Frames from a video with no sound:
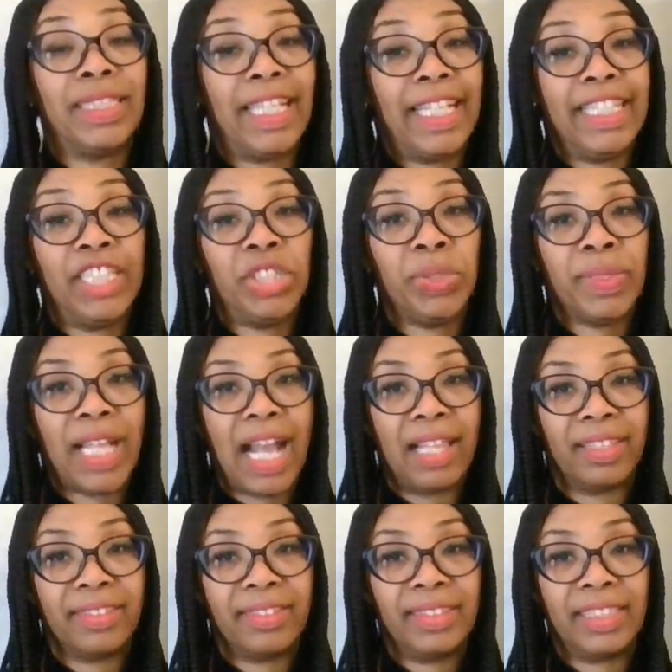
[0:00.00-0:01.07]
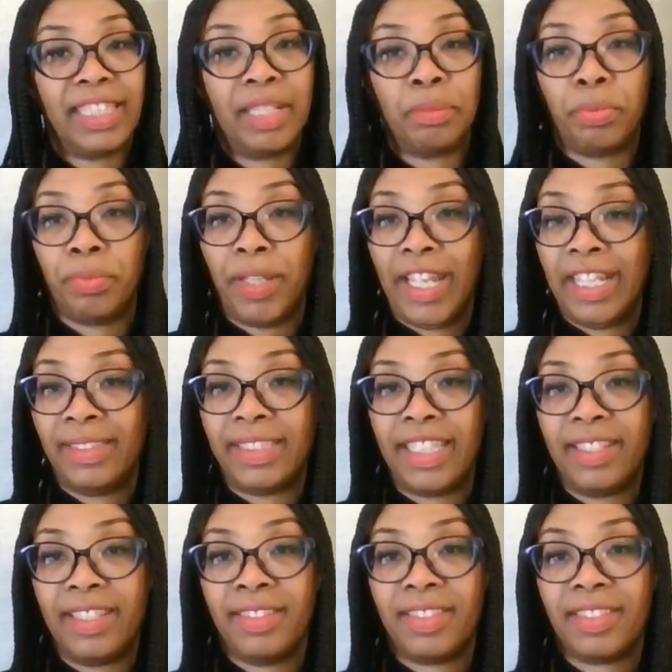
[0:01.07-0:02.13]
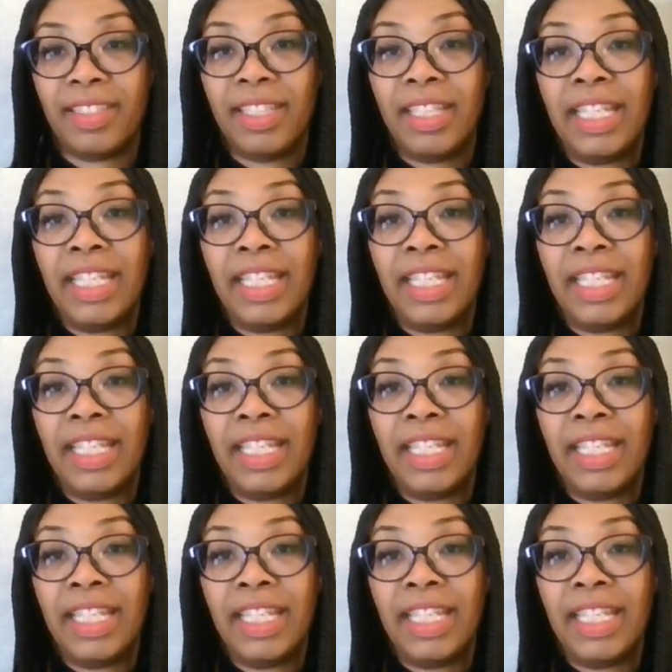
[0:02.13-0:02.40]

$92.08.